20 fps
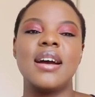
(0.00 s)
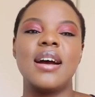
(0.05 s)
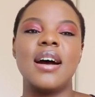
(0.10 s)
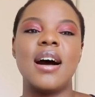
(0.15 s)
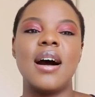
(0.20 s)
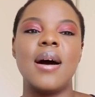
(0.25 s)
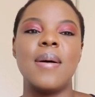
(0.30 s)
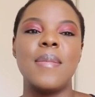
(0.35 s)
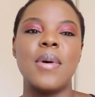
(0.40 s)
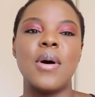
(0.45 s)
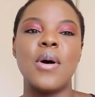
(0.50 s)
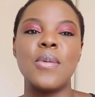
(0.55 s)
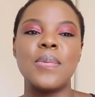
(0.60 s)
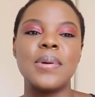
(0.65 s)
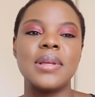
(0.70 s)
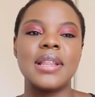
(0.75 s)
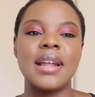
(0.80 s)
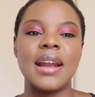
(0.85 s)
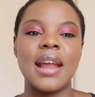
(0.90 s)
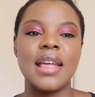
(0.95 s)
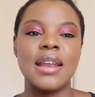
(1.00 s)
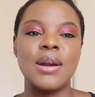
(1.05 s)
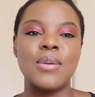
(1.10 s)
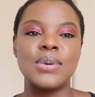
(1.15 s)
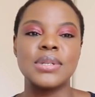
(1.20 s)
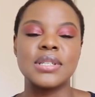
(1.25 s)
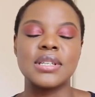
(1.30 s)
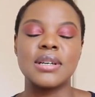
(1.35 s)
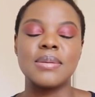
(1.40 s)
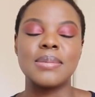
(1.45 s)
hoping that Aiden
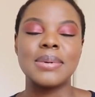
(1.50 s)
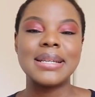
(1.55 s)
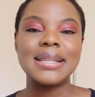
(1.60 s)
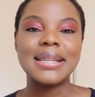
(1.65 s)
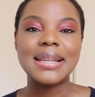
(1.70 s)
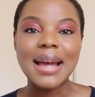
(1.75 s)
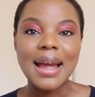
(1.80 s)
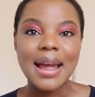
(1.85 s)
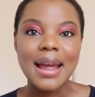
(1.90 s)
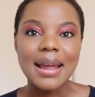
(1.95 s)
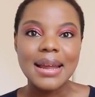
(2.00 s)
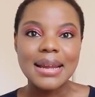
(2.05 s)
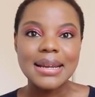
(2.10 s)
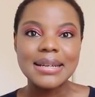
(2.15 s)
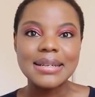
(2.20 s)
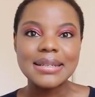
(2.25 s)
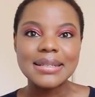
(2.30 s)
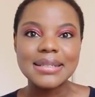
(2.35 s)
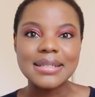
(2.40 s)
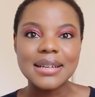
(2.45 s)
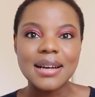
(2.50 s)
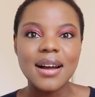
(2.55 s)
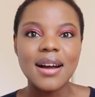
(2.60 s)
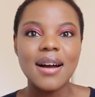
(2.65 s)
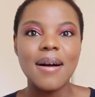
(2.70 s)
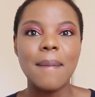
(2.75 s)
wasn't gonna be late.